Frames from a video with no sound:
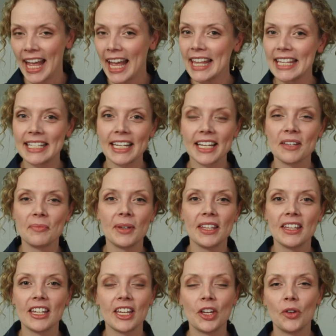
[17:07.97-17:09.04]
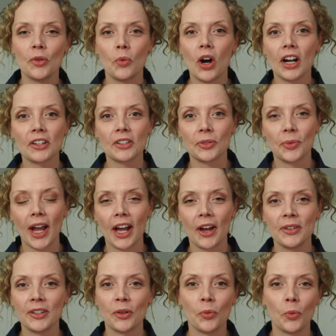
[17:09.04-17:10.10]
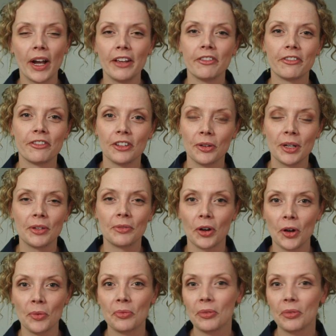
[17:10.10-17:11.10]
and this doesn't mean that he walked around in a white flowy robe.